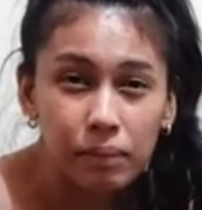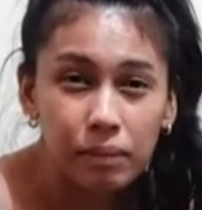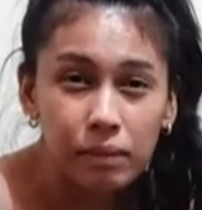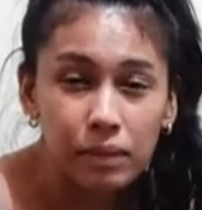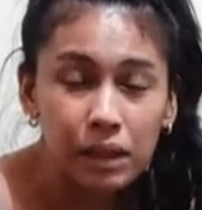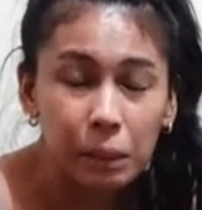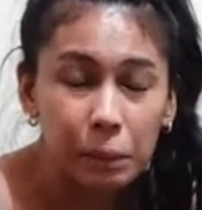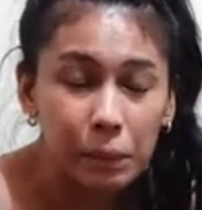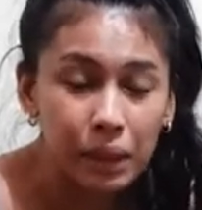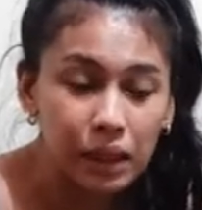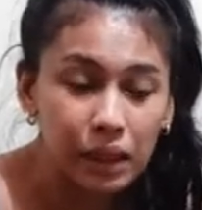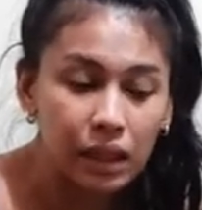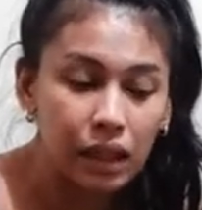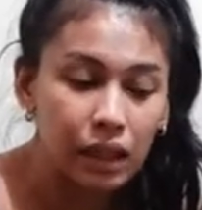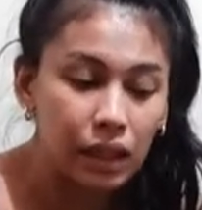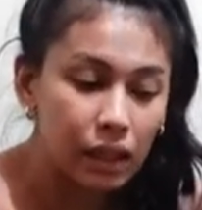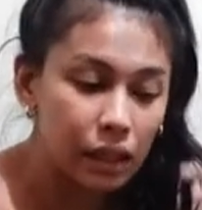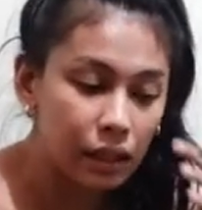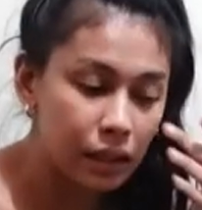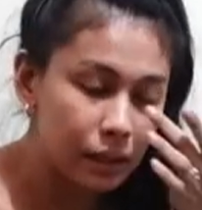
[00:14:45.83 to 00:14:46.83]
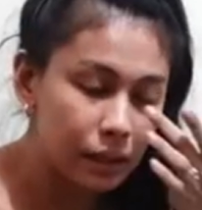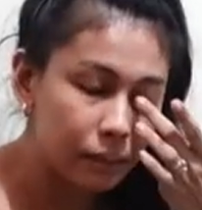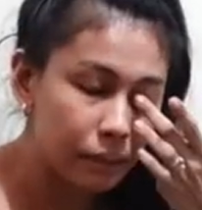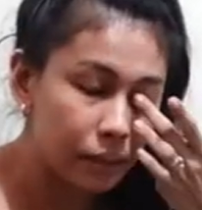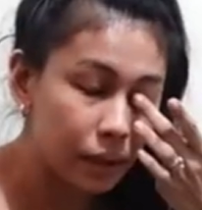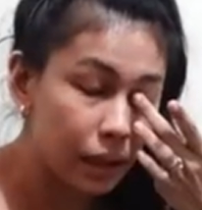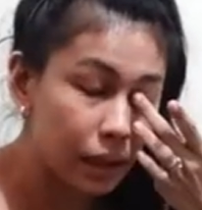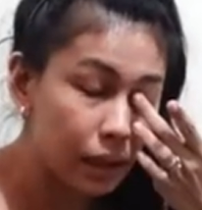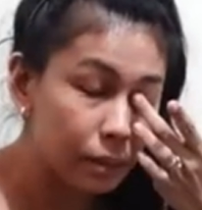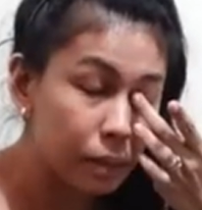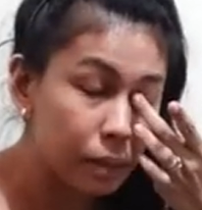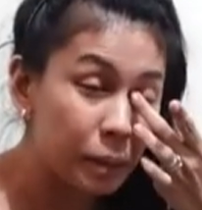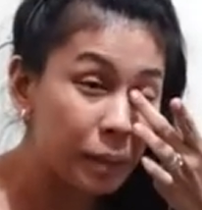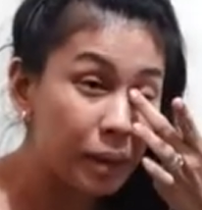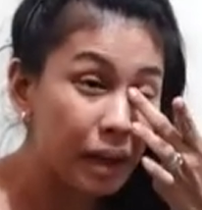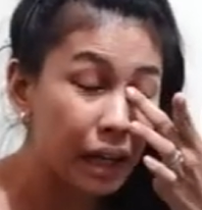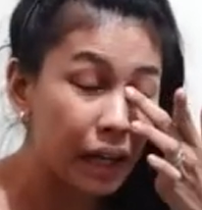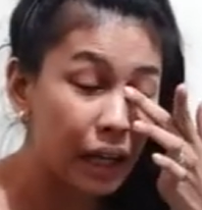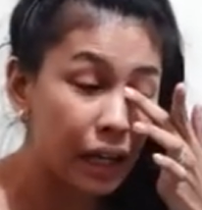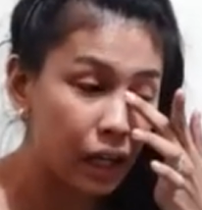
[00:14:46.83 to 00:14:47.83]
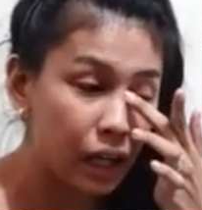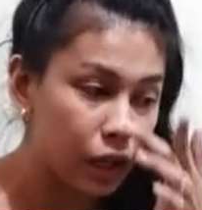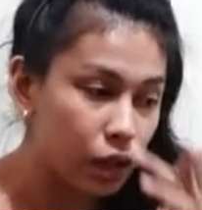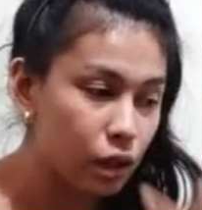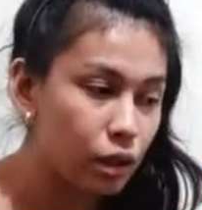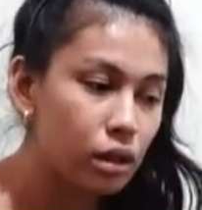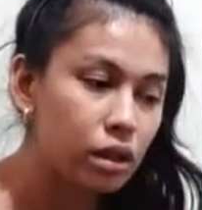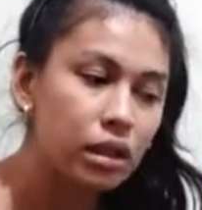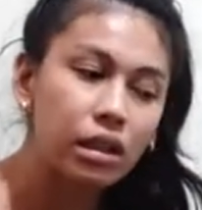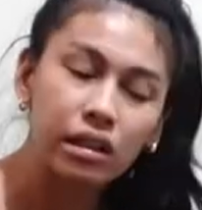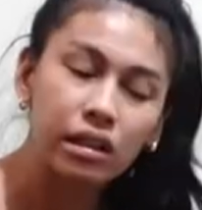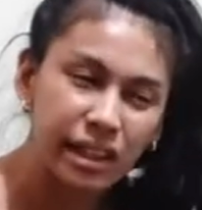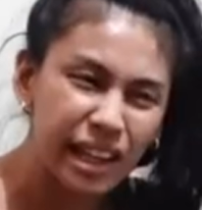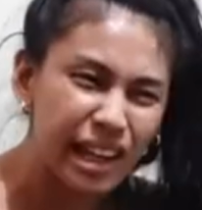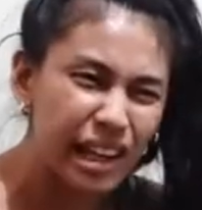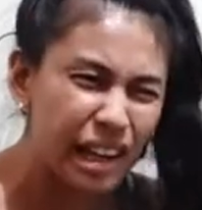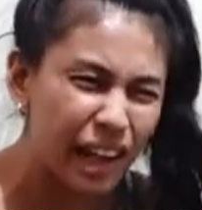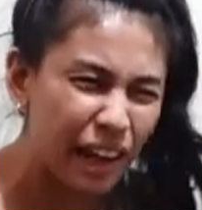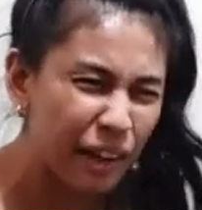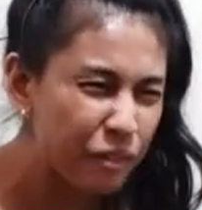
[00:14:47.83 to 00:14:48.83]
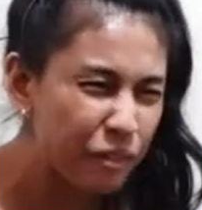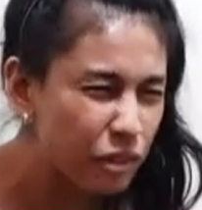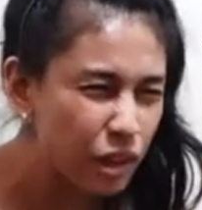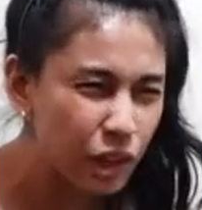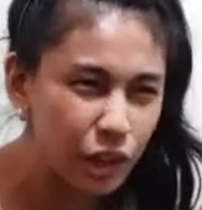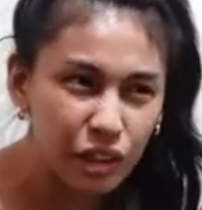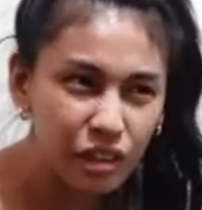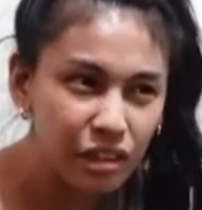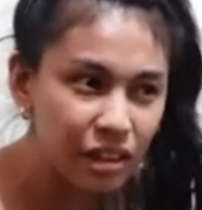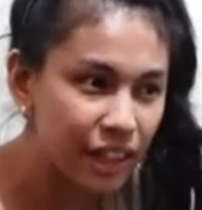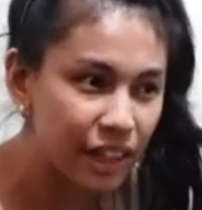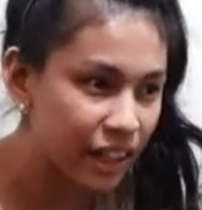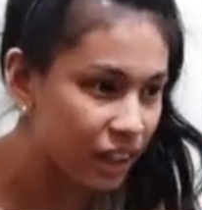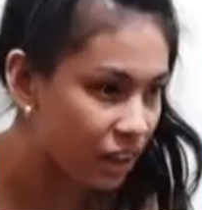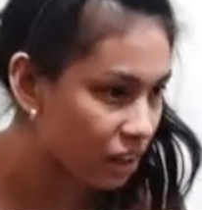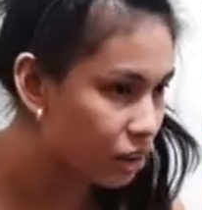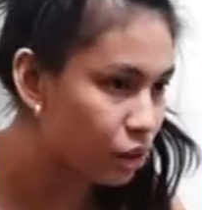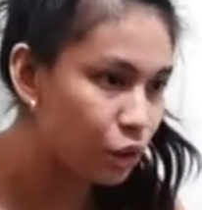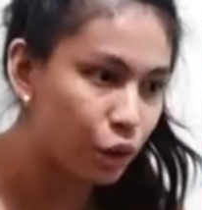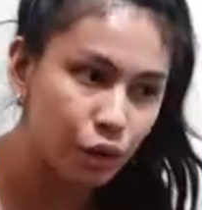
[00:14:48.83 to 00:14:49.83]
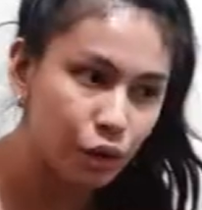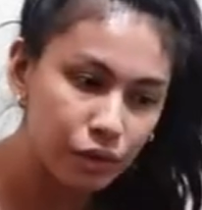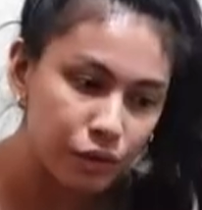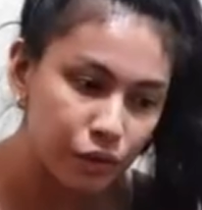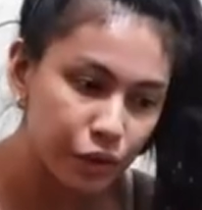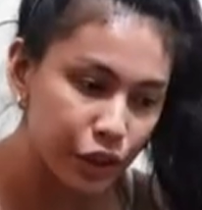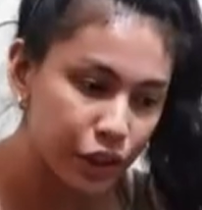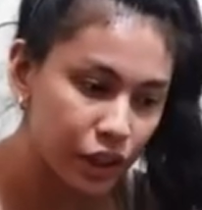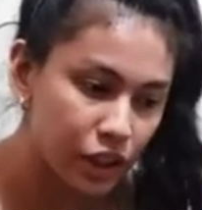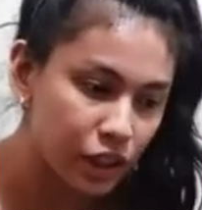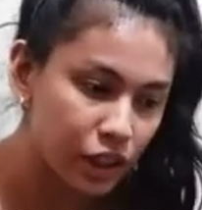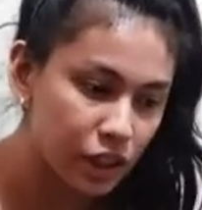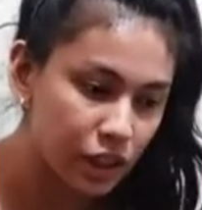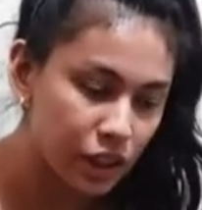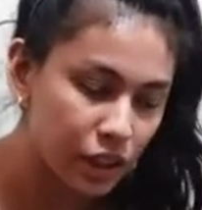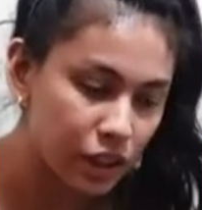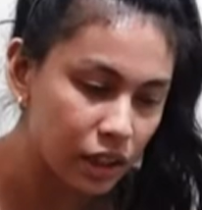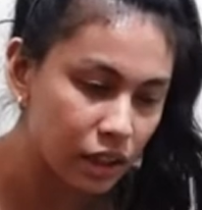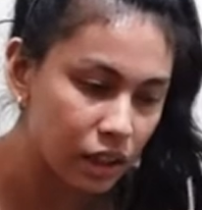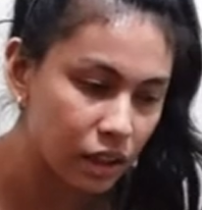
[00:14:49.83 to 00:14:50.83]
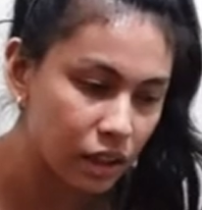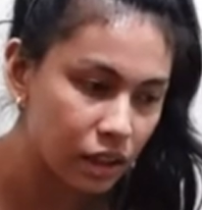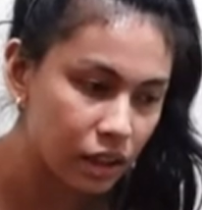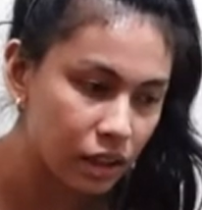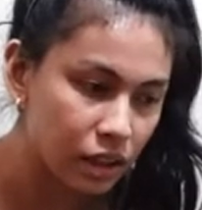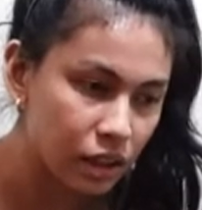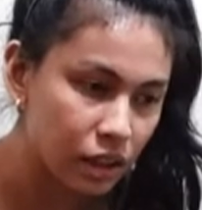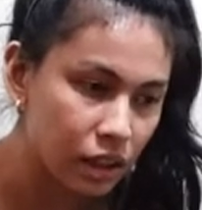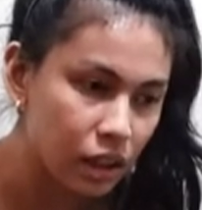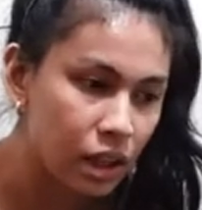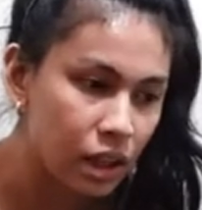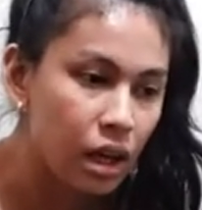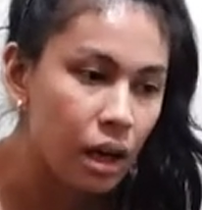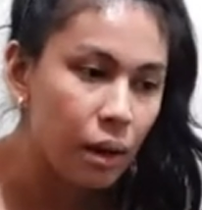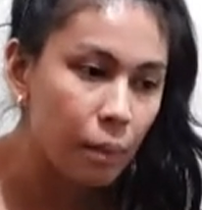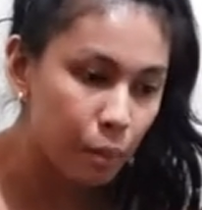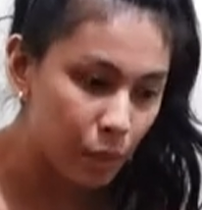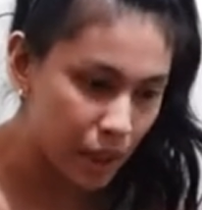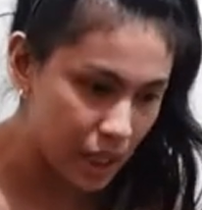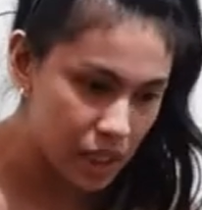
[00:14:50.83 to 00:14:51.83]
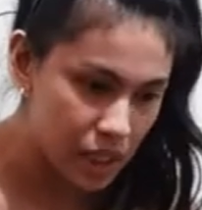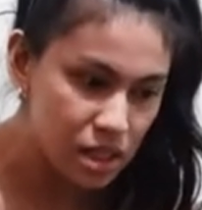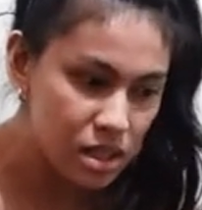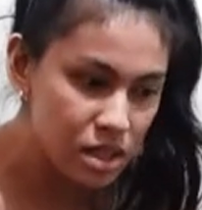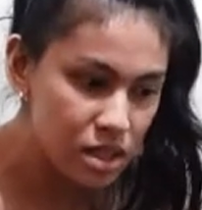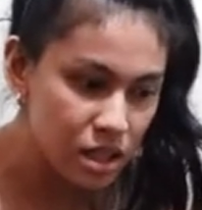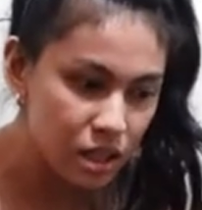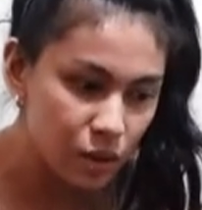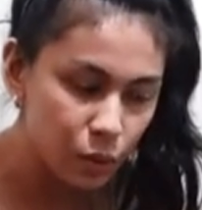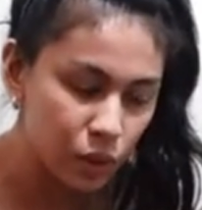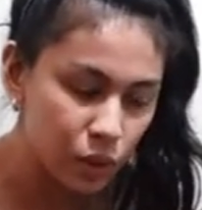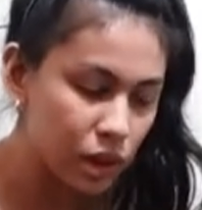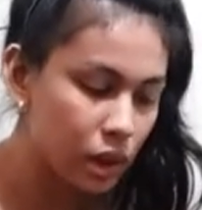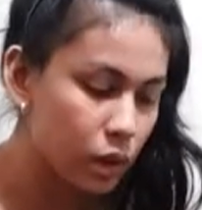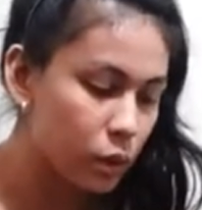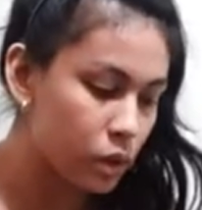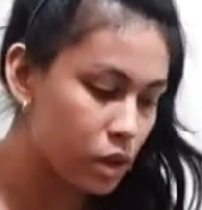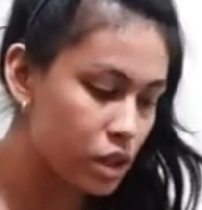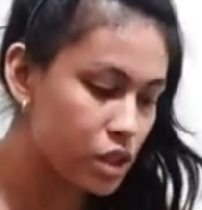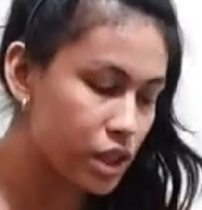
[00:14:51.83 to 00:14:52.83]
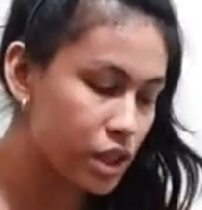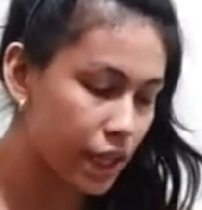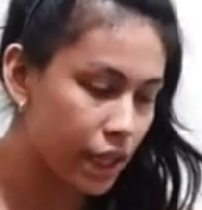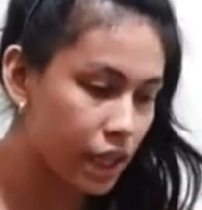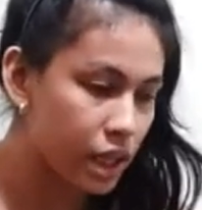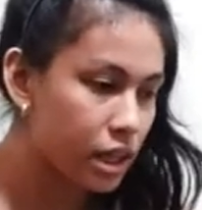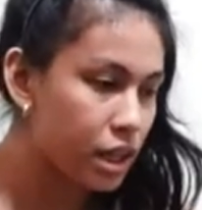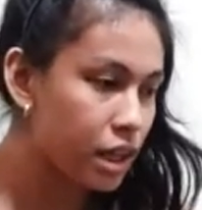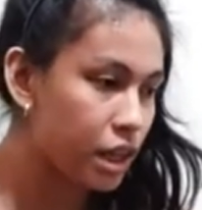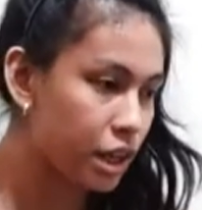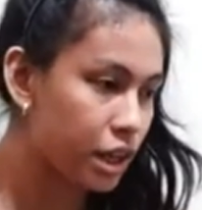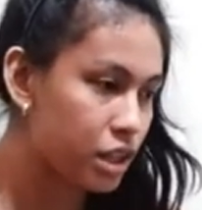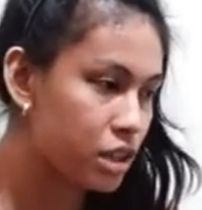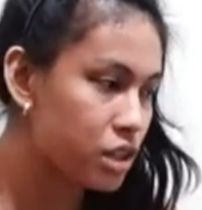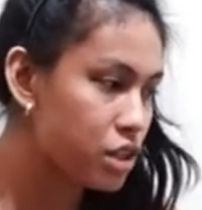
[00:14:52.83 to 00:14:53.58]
damit na mga pamangkin ko that they left here like over the months when they were staying here.